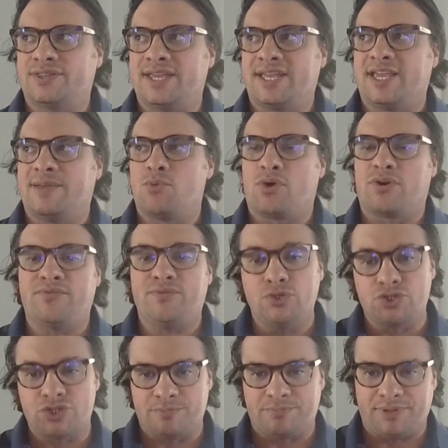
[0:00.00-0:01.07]
thinking more
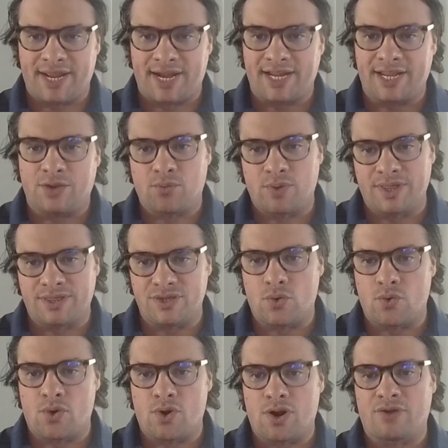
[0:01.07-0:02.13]
future planning with
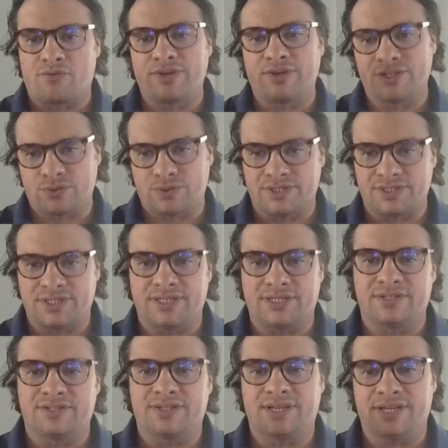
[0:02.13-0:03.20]
your
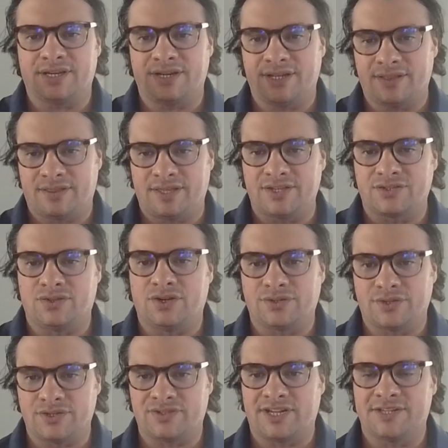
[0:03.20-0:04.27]
resources and things along
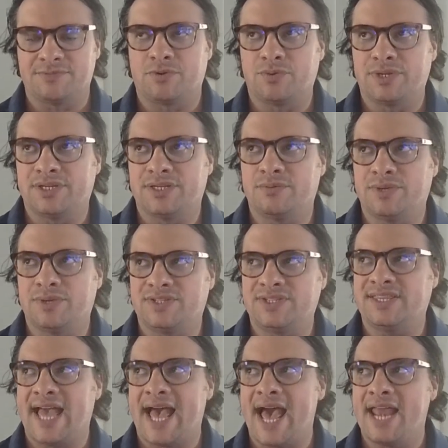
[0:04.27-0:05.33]
those lines. But we see
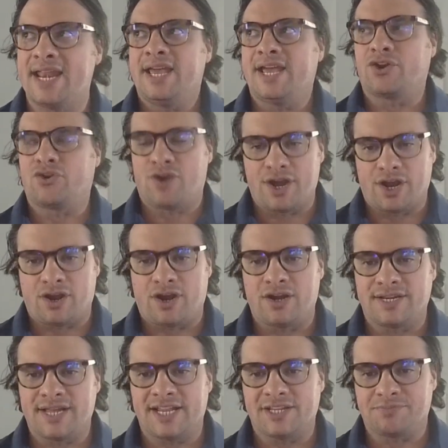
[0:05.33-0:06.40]
that and credit card
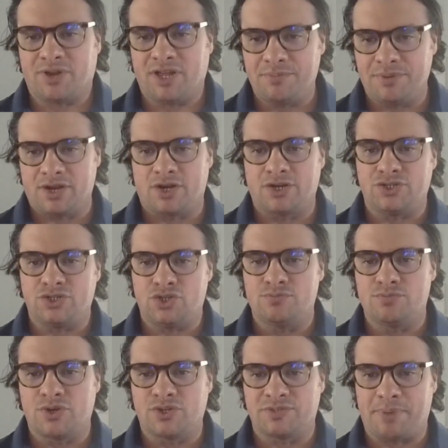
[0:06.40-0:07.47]
debt as probably being our two
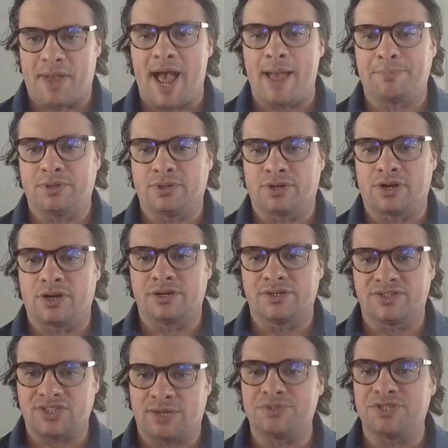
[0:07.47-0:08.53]
most popular
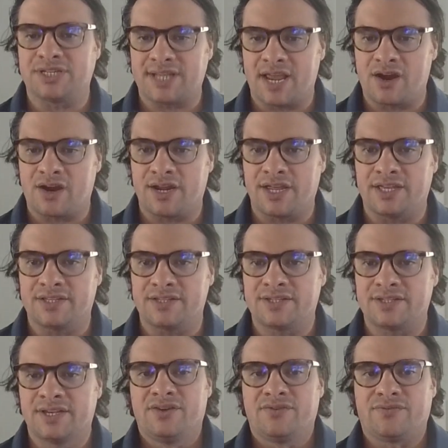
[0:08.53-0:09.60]
subject areas
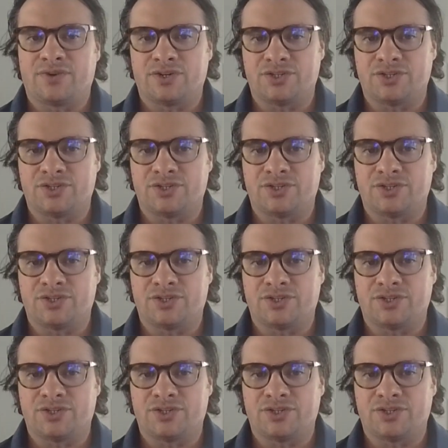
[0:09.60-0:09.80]
for